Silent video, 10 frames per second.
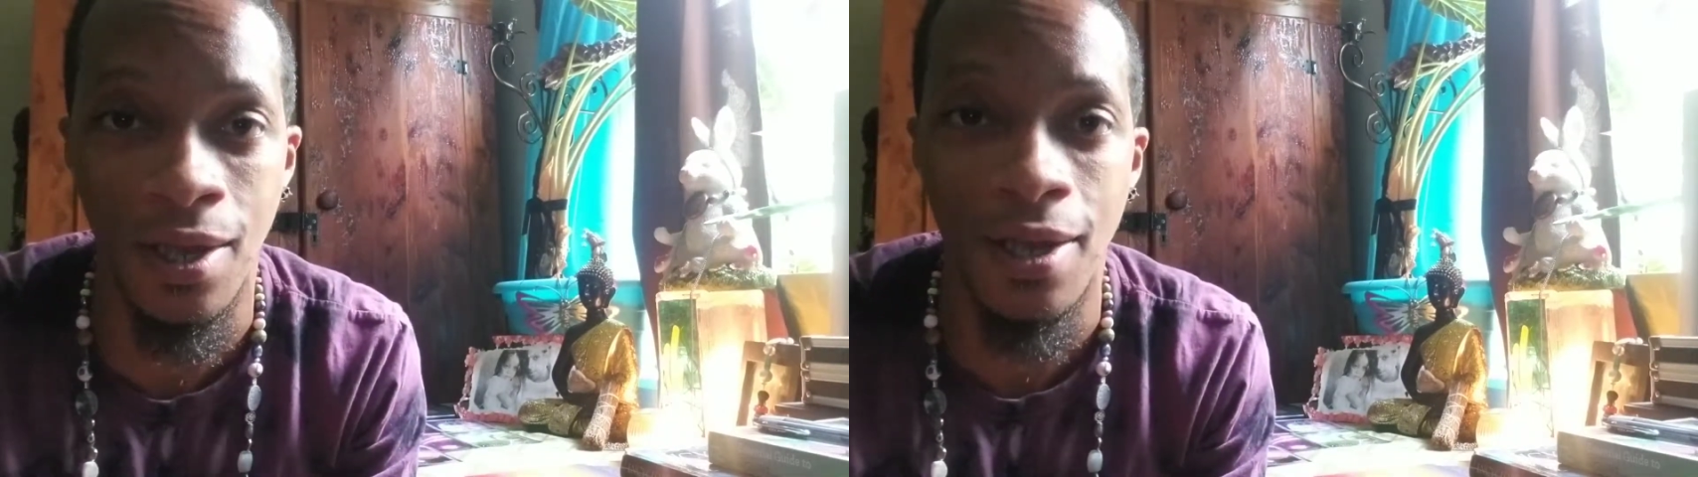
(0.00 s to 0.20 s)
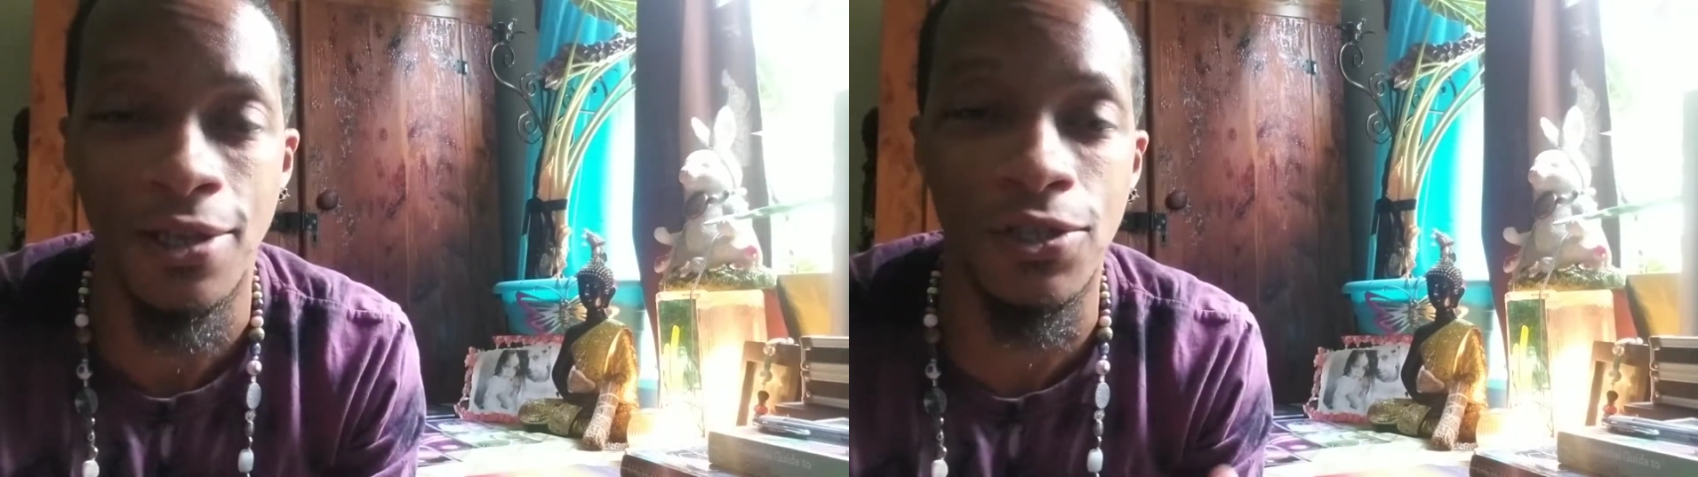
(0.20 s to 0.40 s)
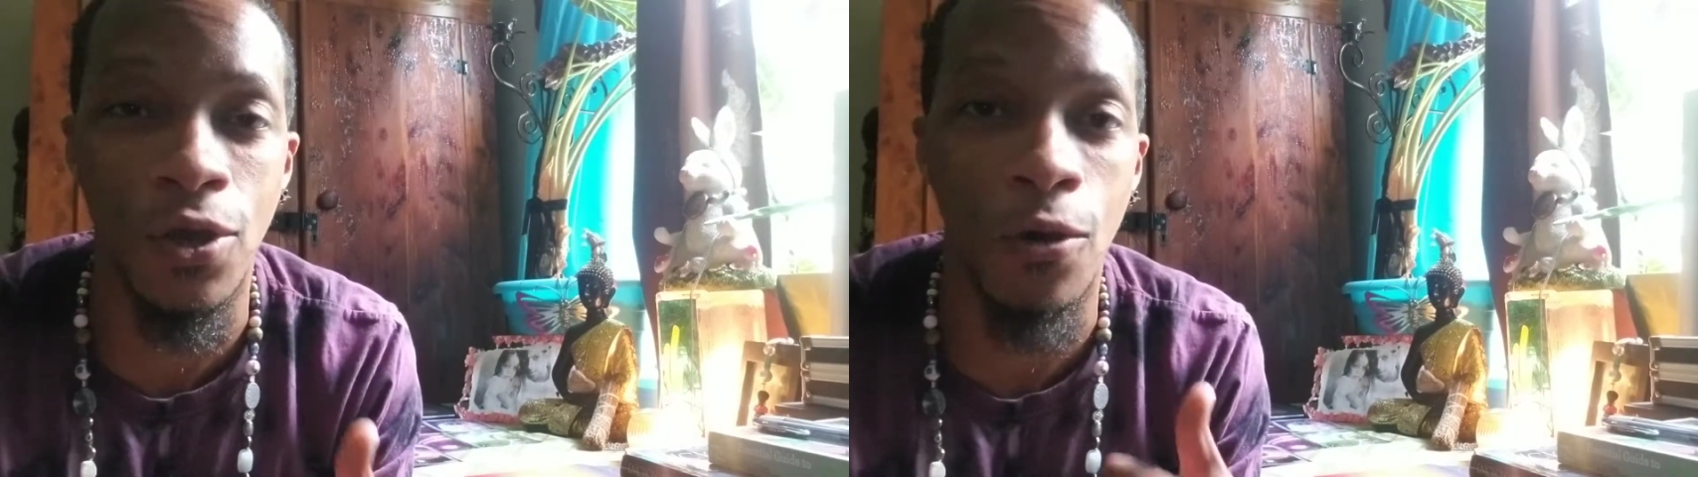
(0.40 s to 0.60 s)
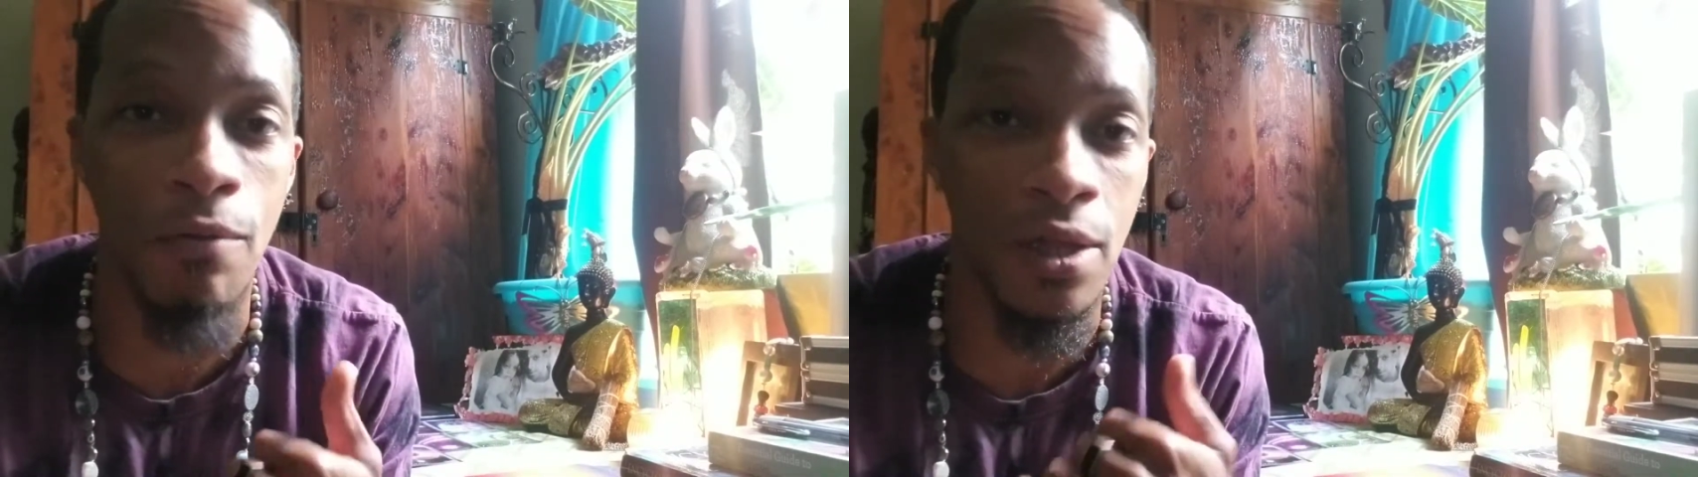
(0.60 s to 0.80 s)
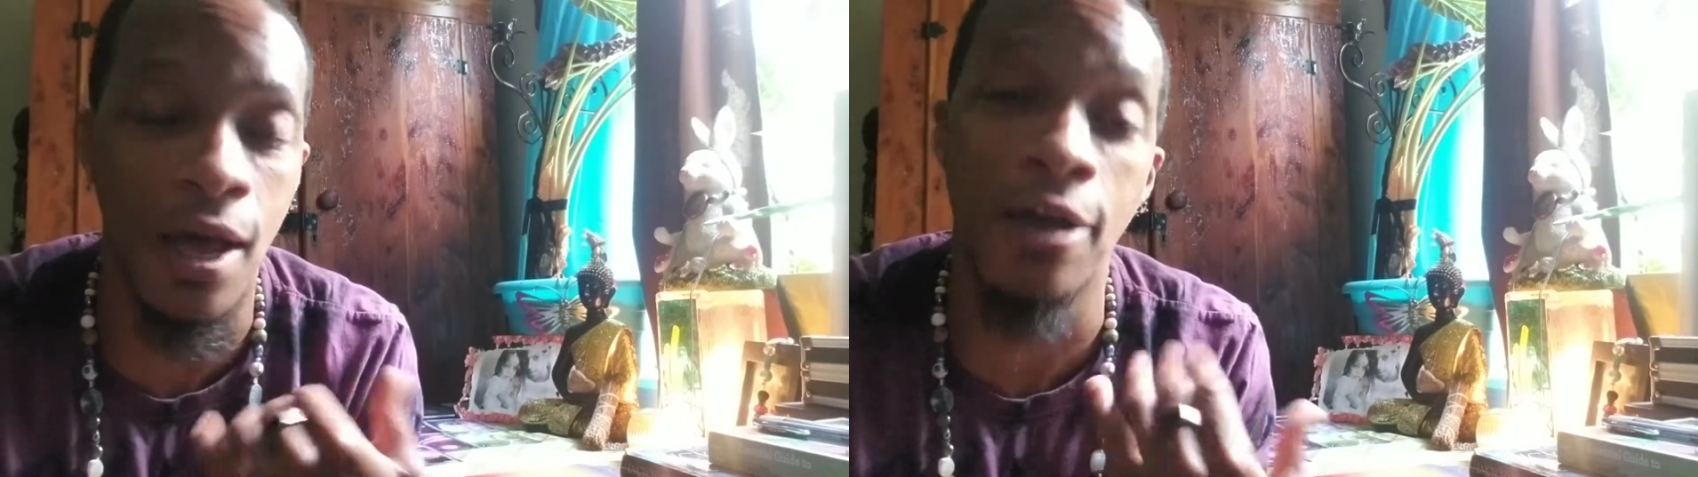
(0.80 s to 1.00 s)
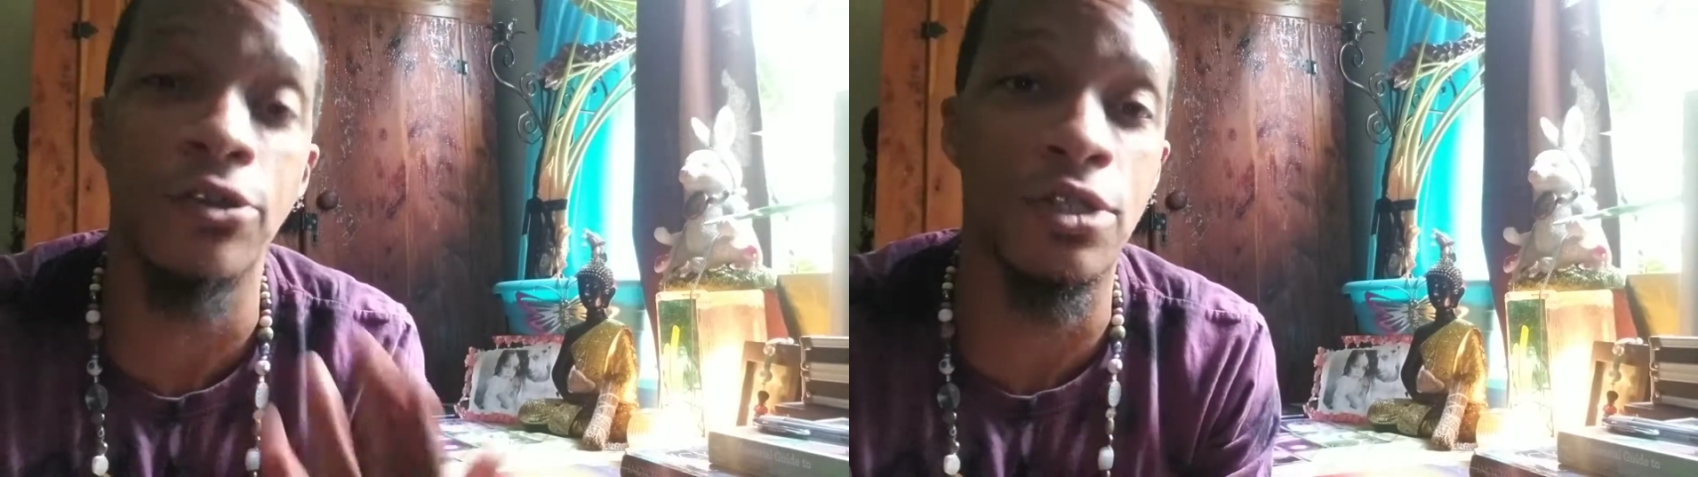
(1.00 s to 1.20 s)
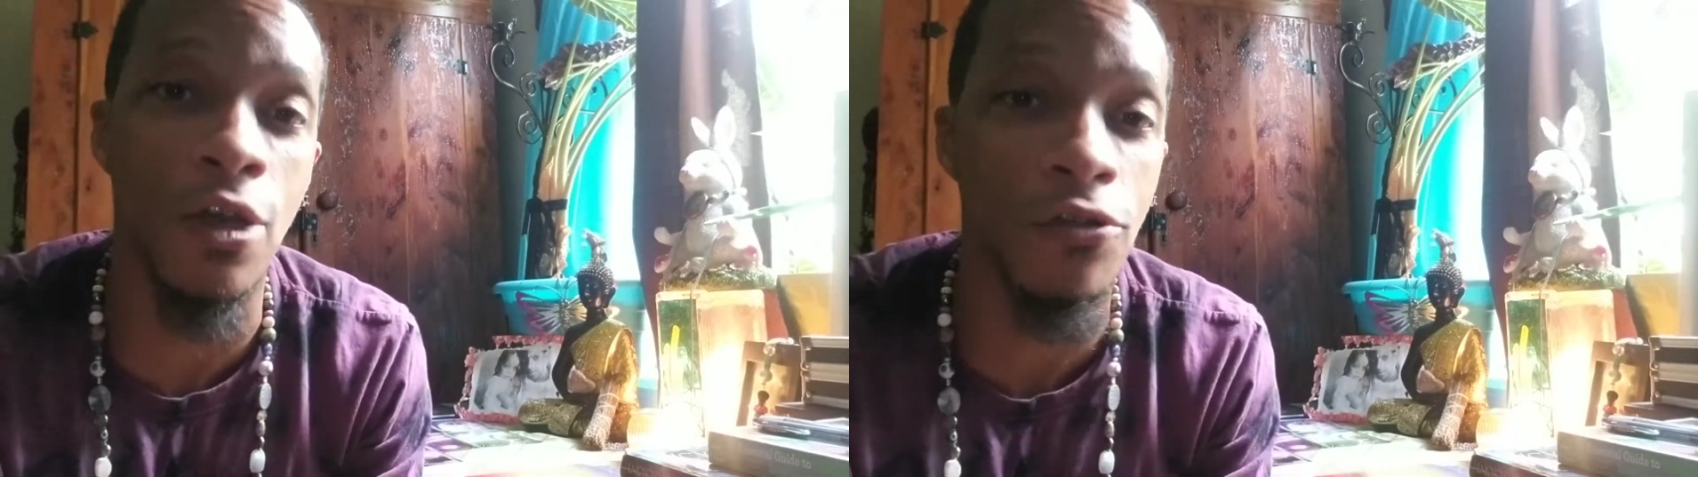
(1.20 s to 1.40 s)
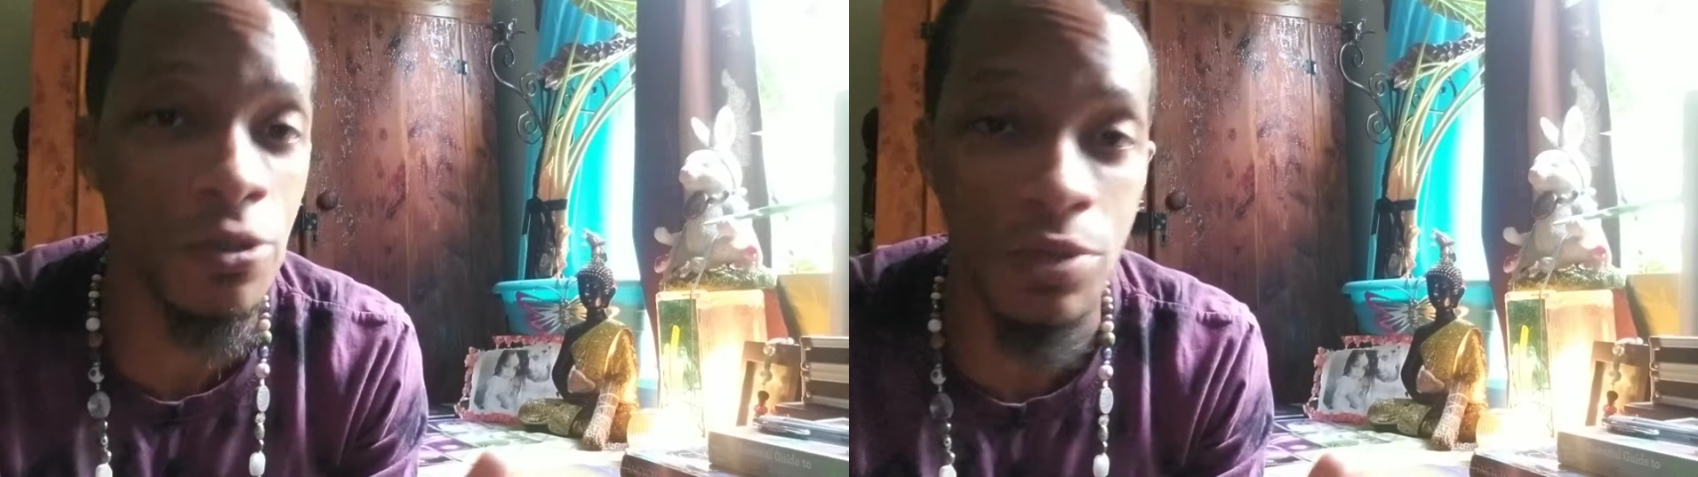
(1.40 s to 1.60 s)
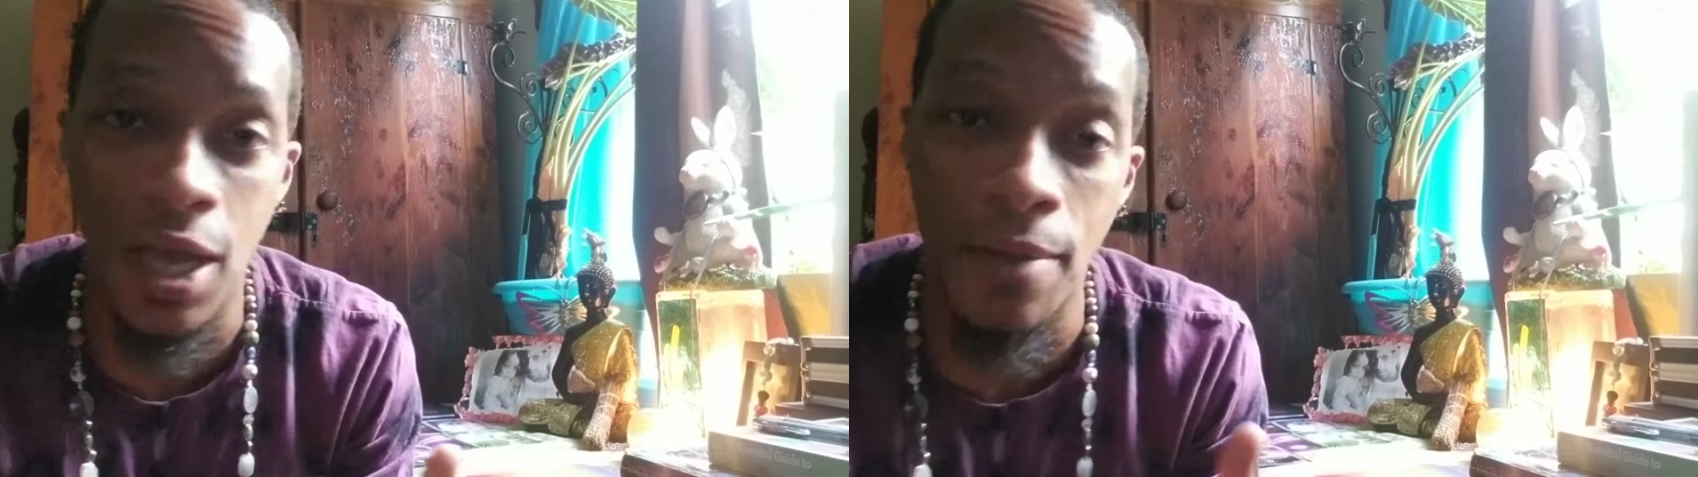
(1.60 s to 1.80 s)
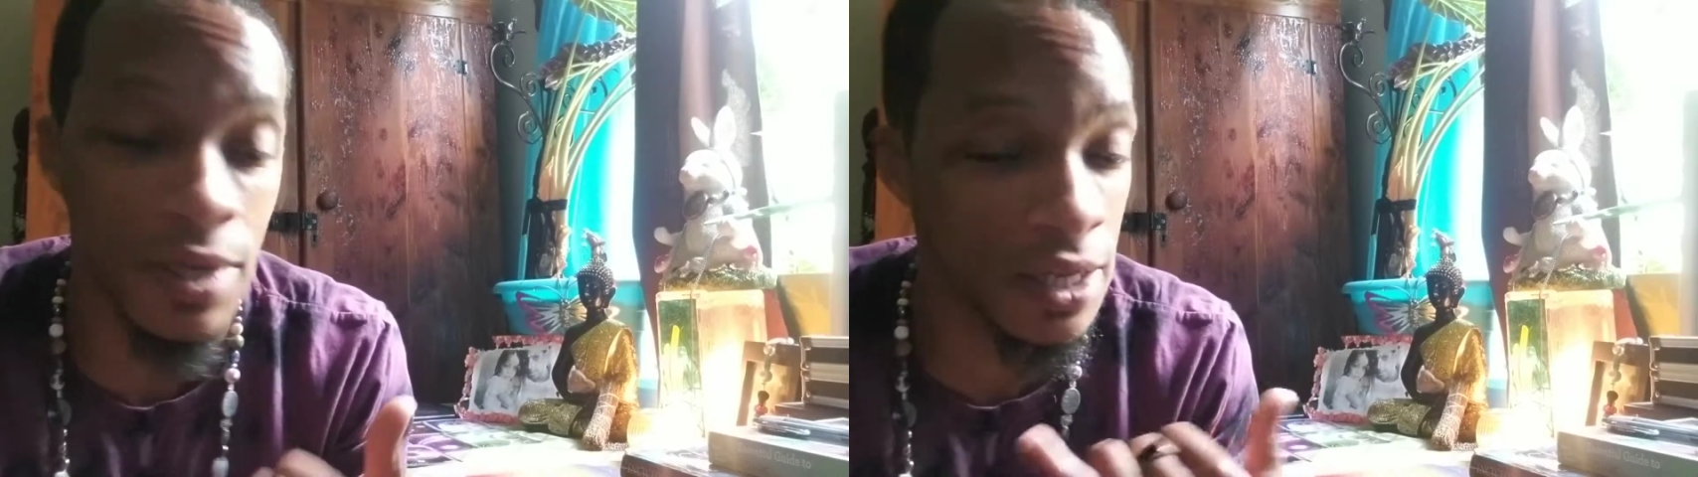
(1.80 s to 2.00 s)
So allow yourself some
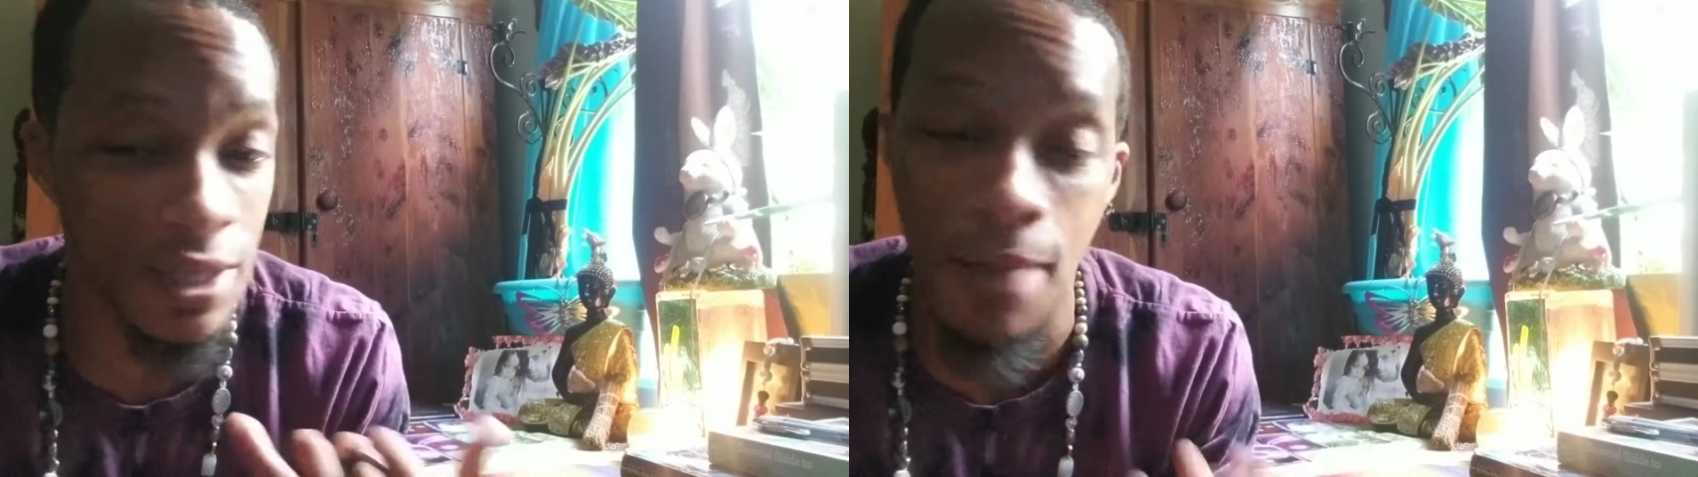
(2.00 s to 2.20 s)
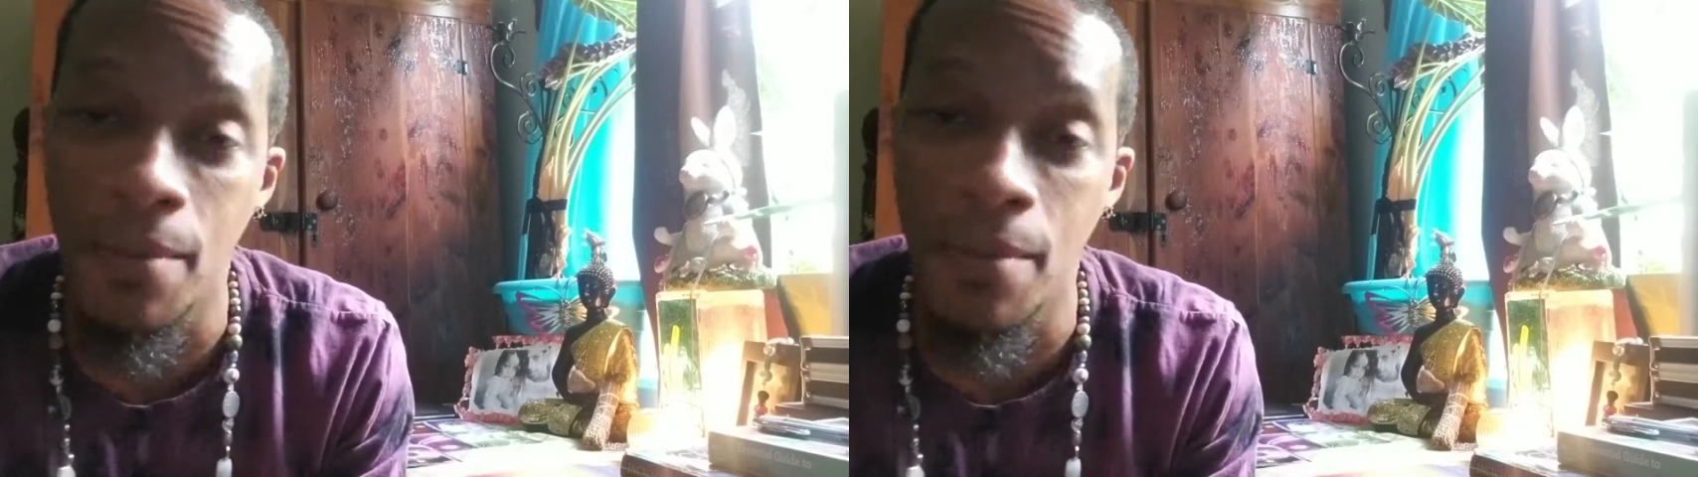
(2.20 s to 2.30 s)
time to get that